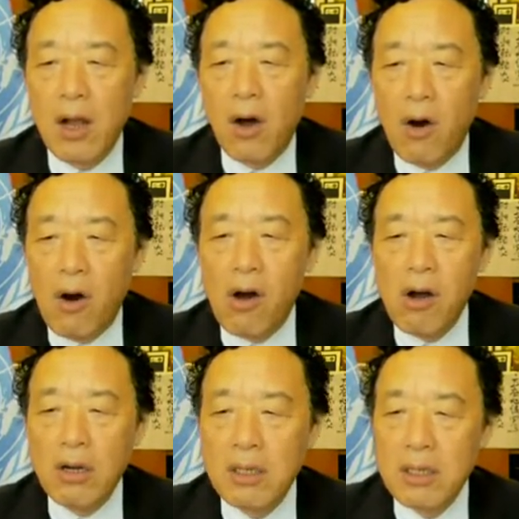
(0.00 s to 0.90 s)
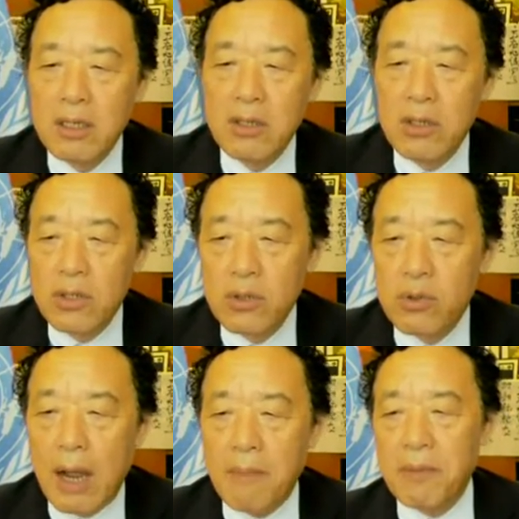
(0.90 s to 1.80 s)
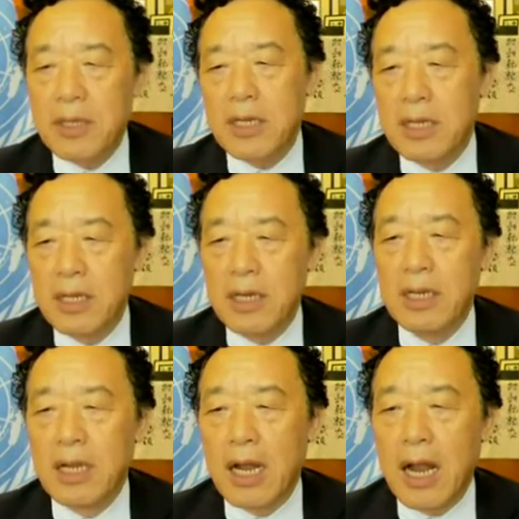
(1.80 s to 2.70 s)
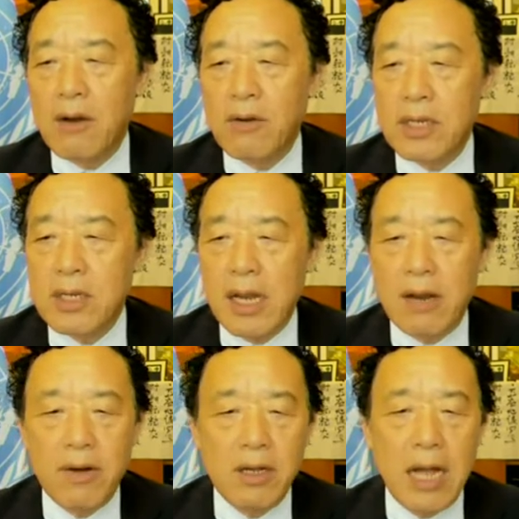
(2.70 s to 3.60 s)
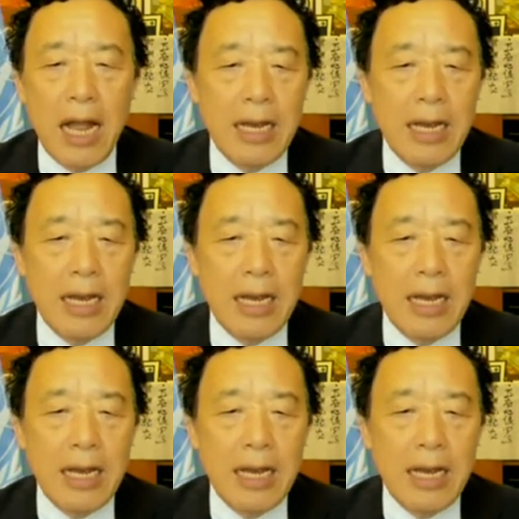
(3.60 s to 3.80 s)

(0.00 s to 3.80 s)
or trapped in the high-risk area,